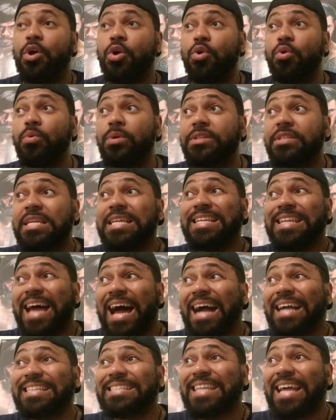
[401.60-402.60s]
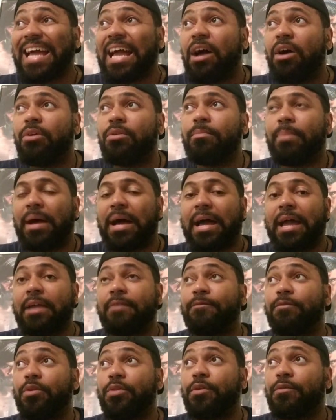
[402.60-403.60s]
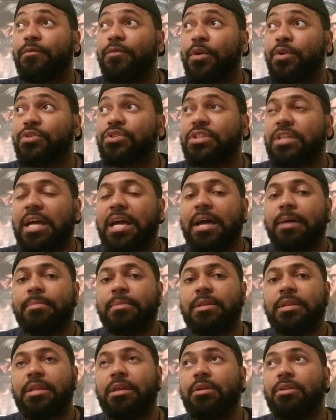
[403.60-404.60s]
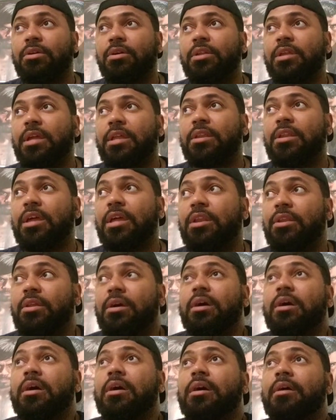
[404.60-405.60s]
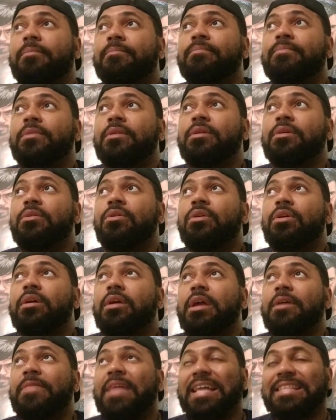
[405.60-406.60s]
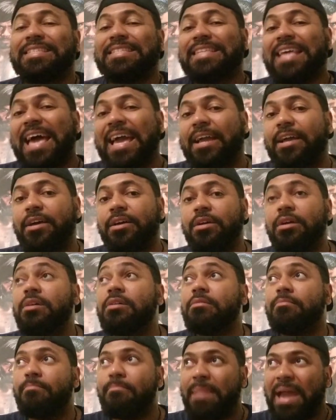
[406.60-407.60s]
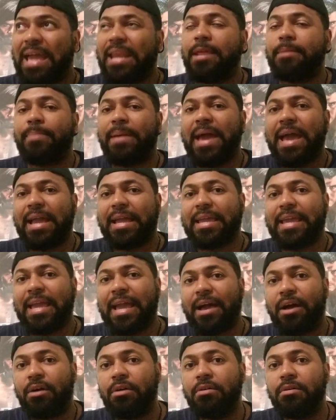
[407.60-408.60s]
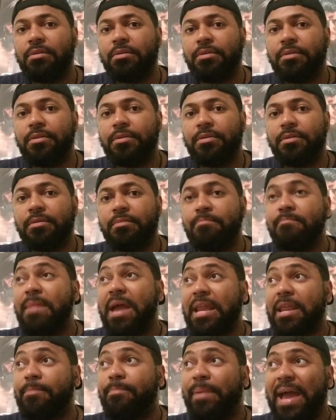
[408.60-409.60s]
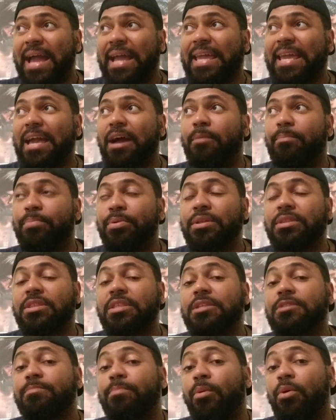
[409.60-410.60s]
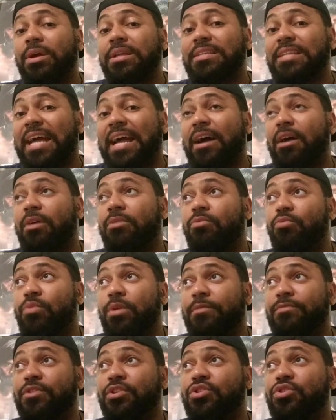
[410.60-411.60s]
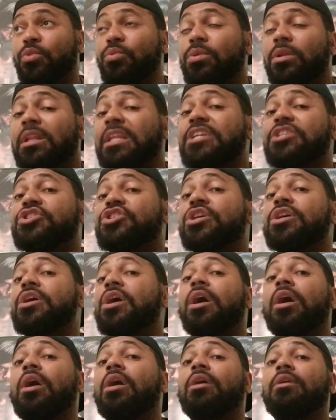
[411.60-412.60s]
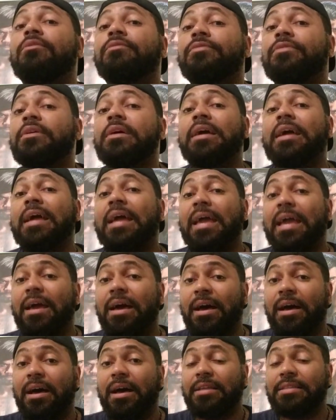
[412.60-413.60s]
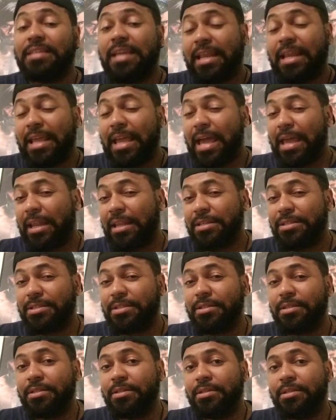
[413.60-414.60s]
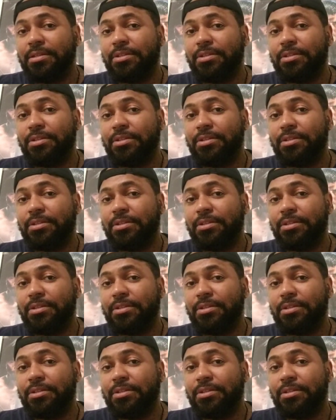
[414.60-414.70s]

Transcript: Who was he knocked down by for the first time in in in, in um in that saga? Manny Pacquiao. Manny Pacquiao put this boy down with the tutelage of uh, Teddy Atlas.